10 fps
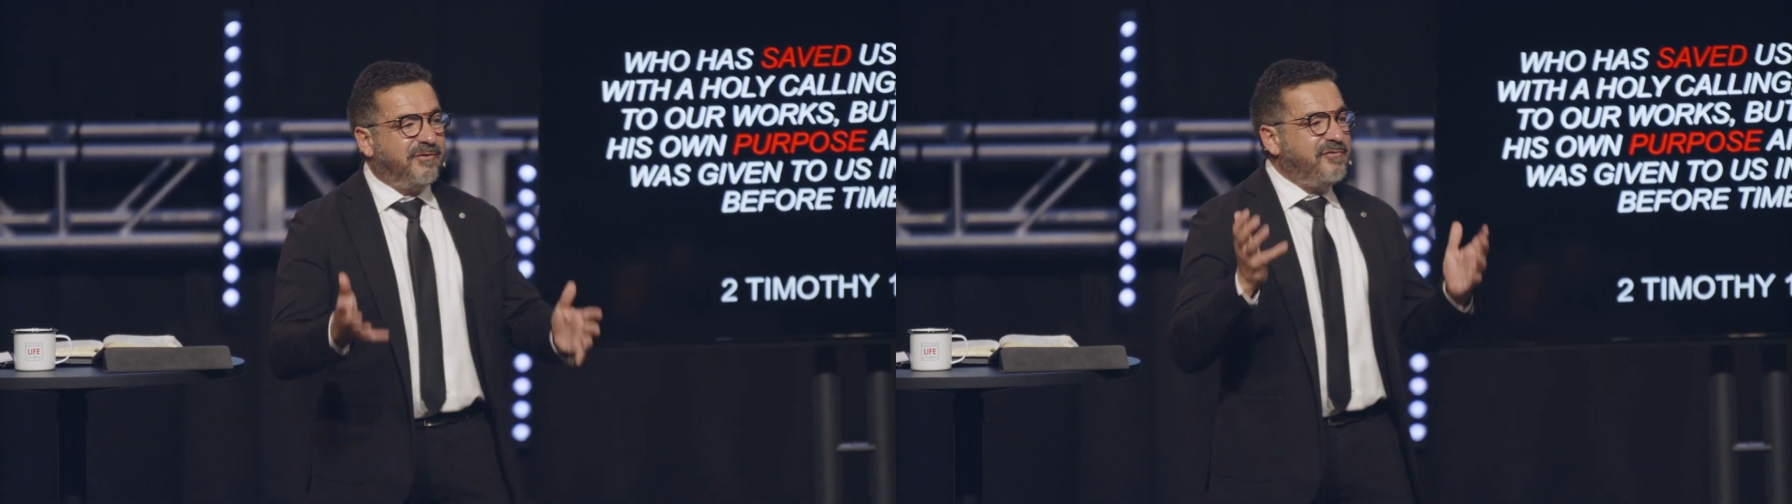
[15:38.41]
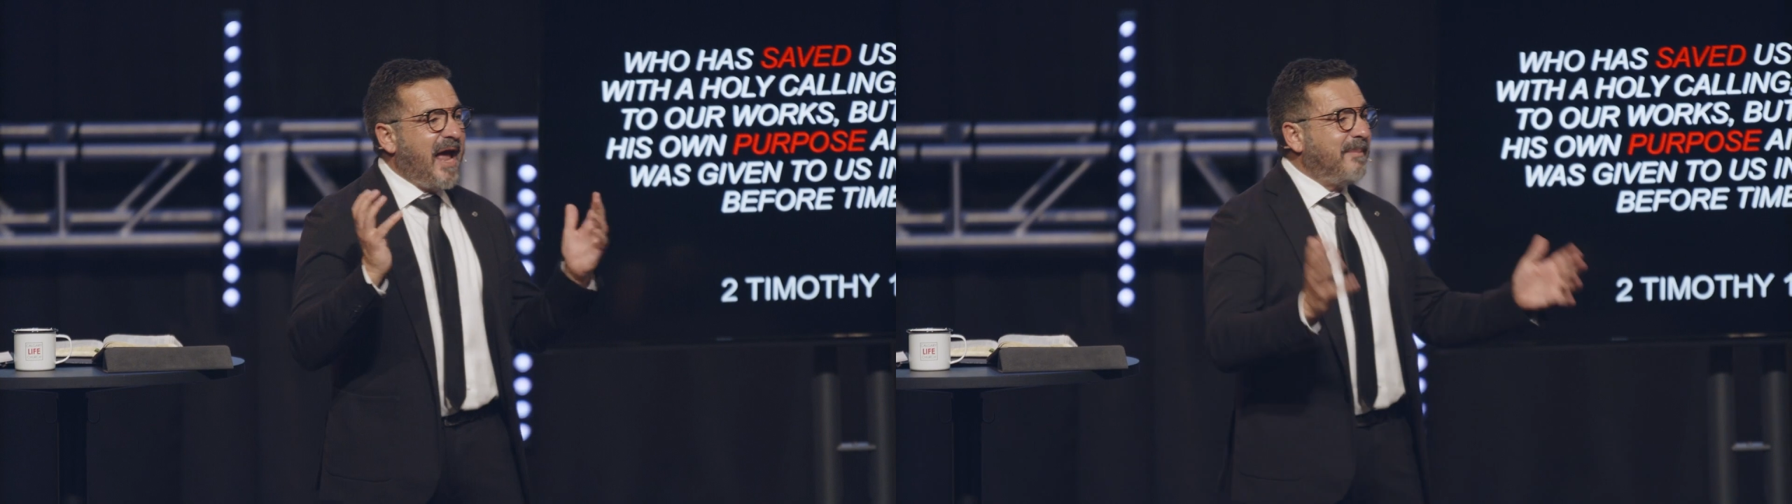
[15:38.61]
to
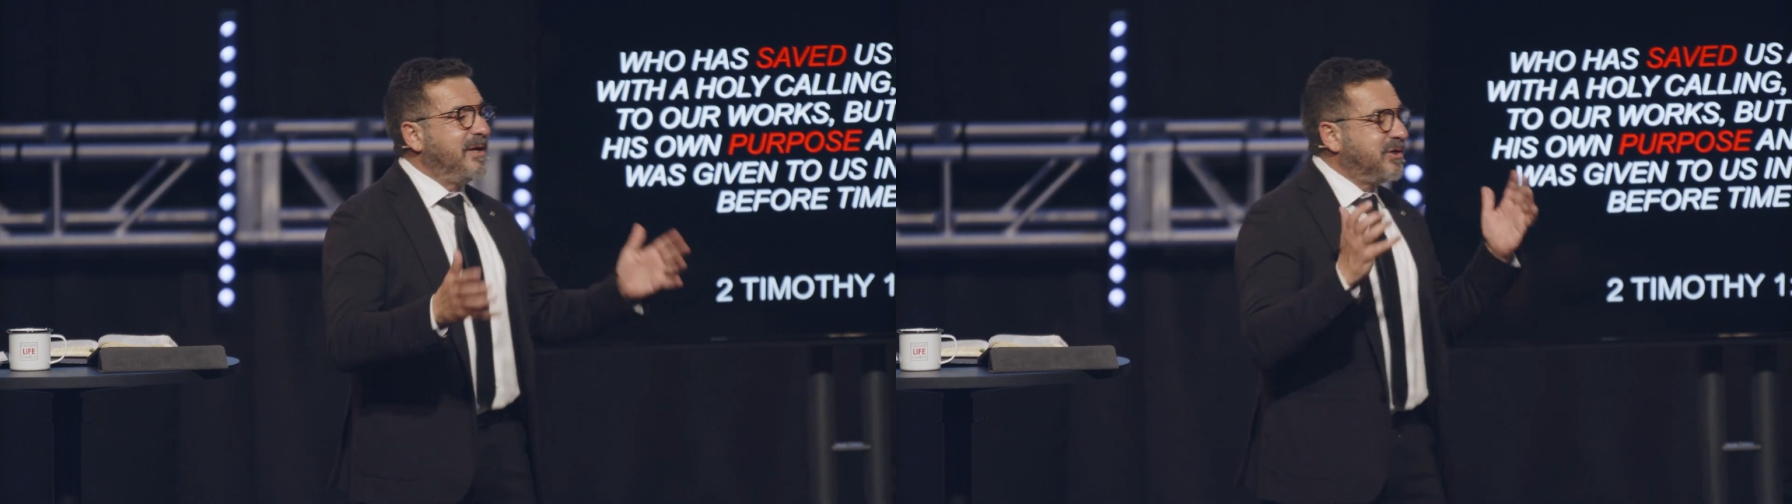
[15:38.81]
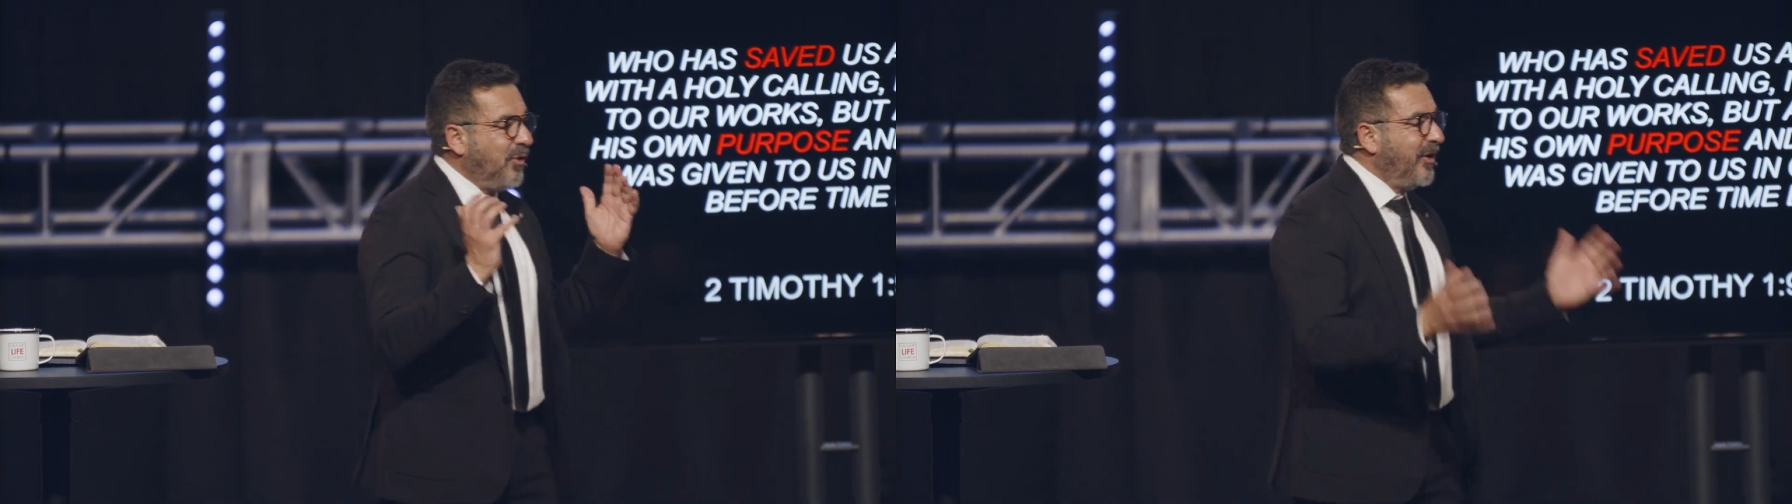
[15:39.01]

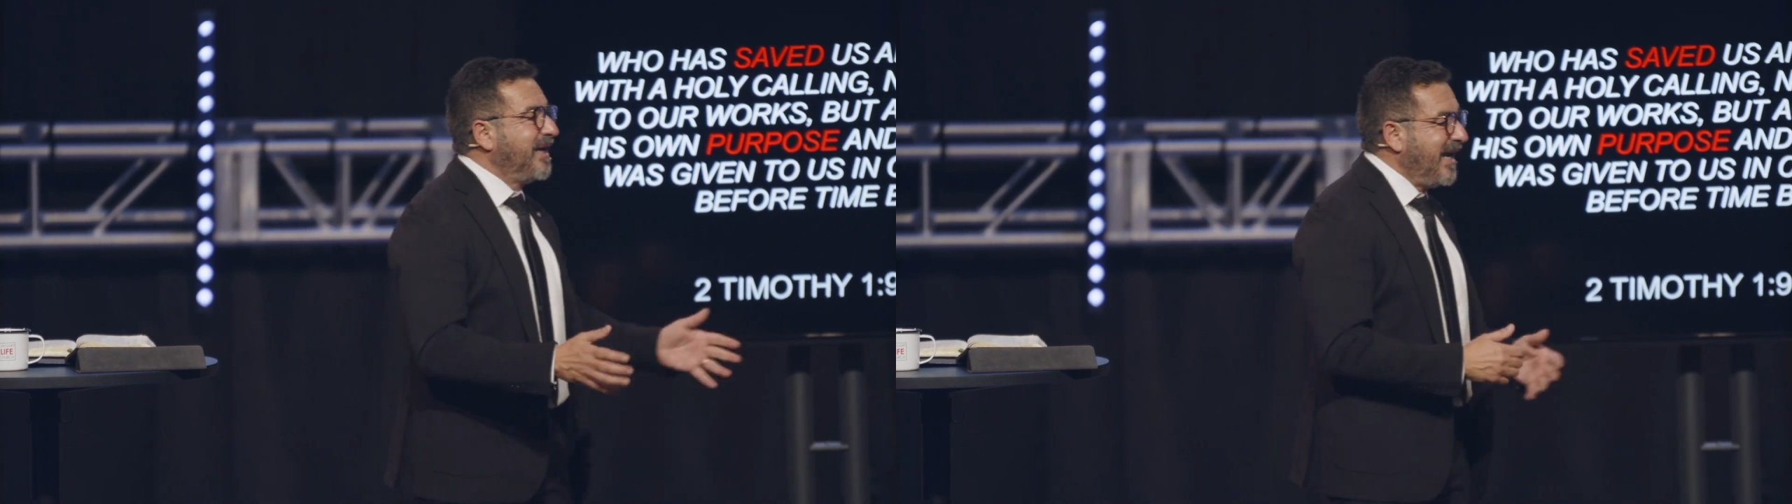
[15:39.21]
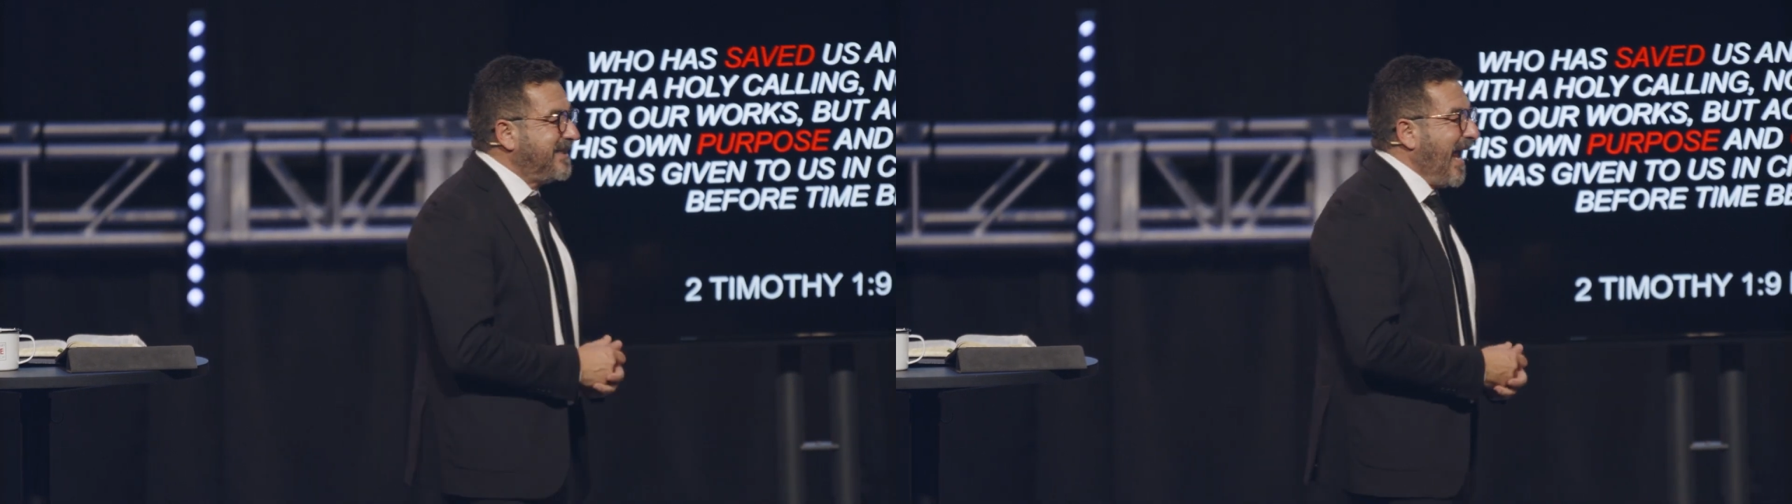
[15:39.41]
families and
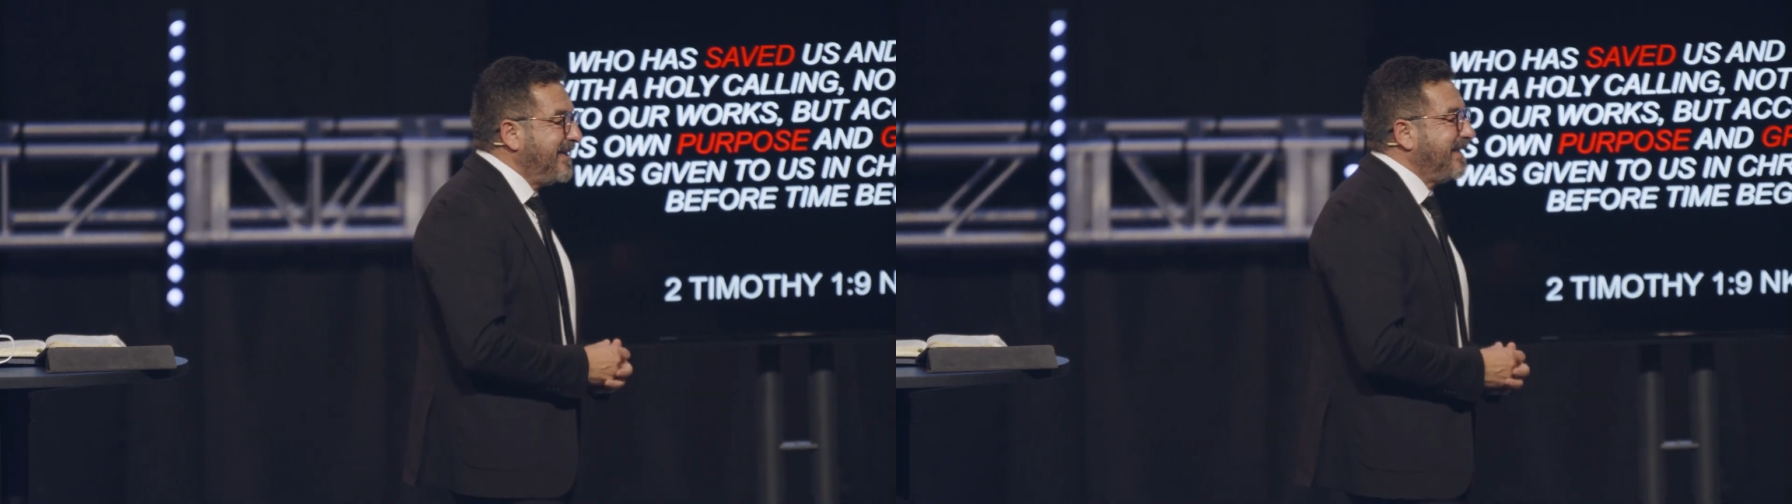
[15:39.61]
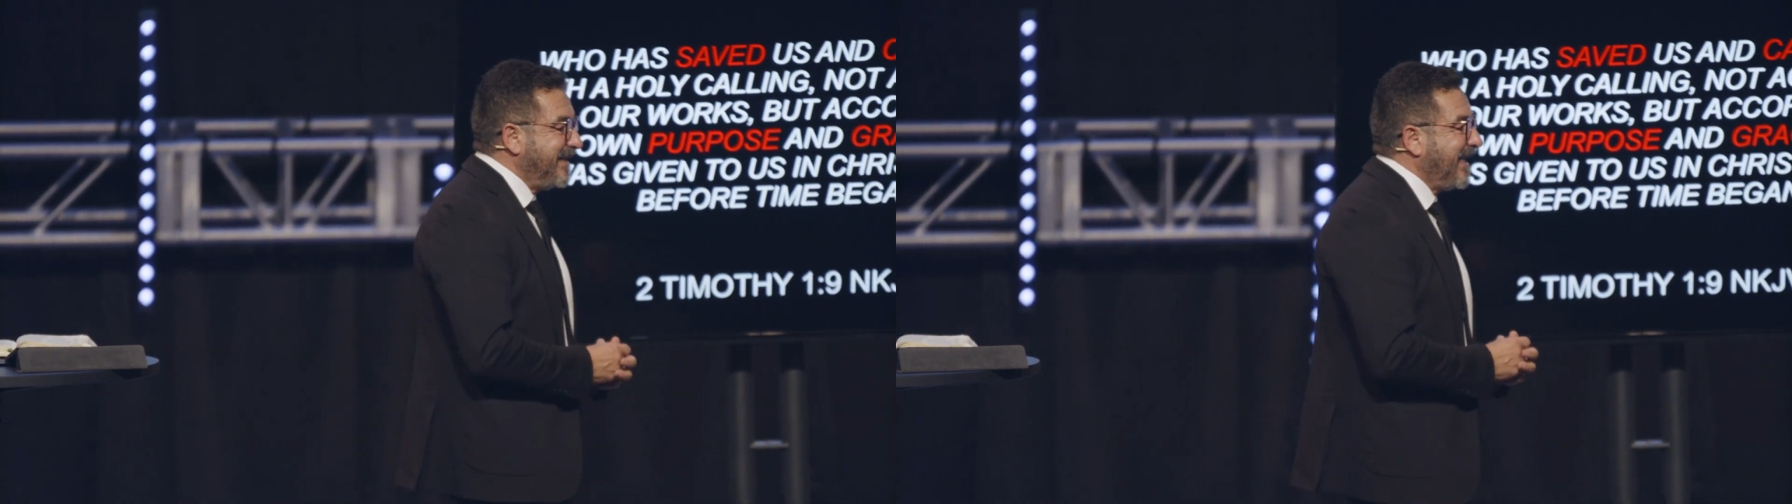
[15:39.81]

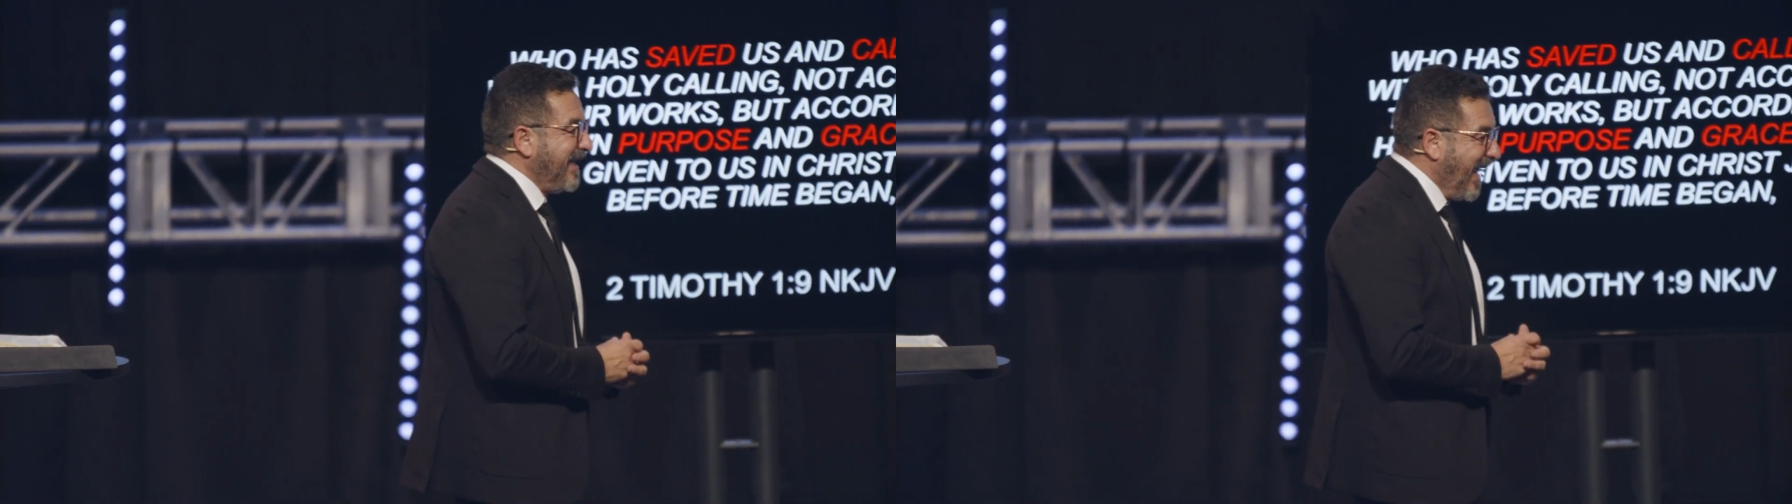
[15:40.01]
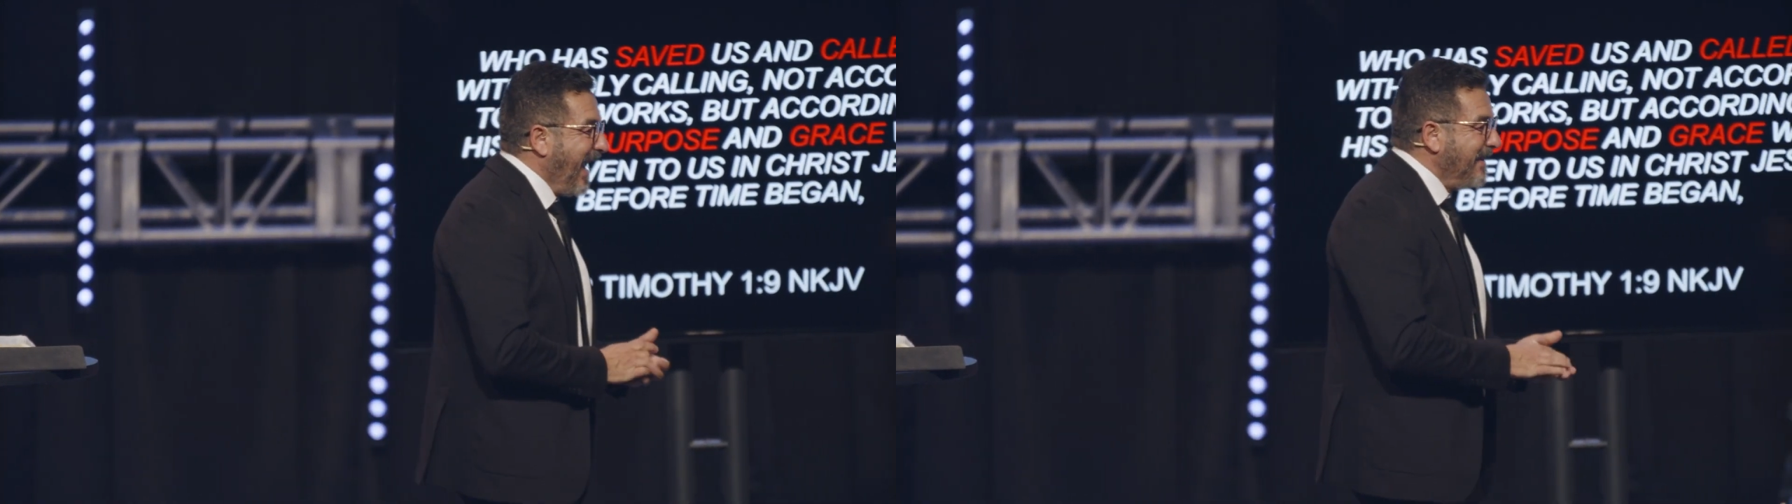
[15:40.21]
organizations
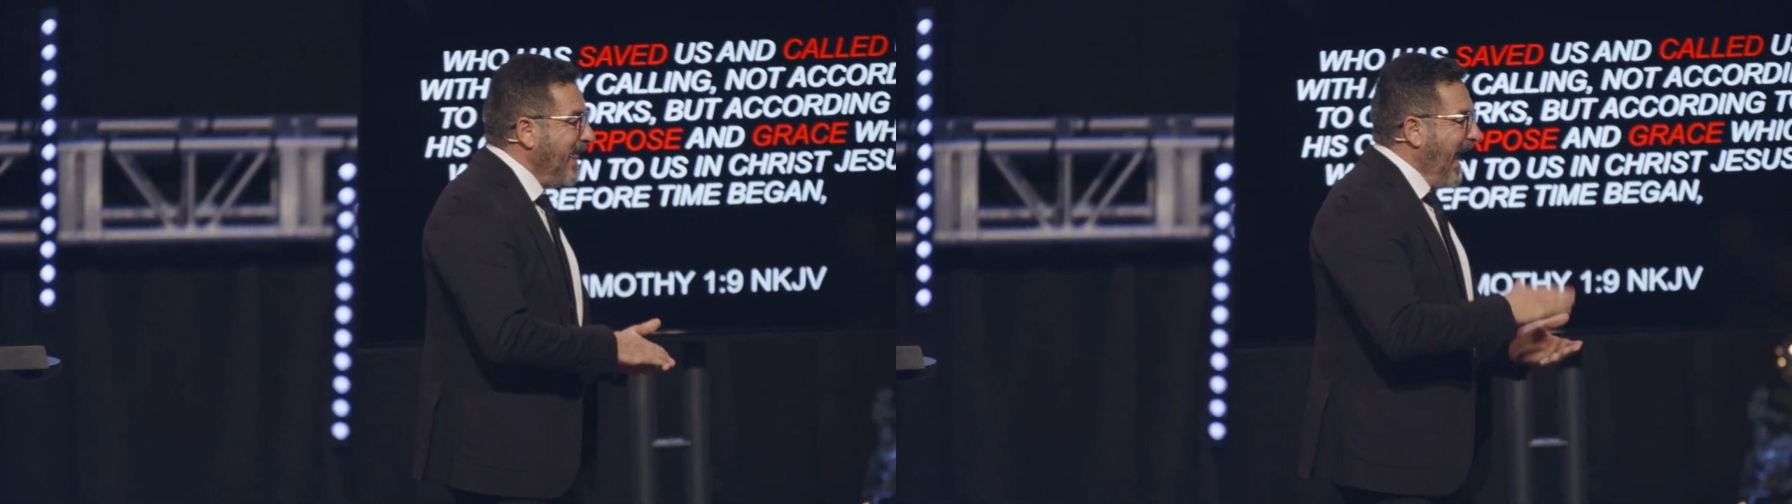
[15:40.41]
in need?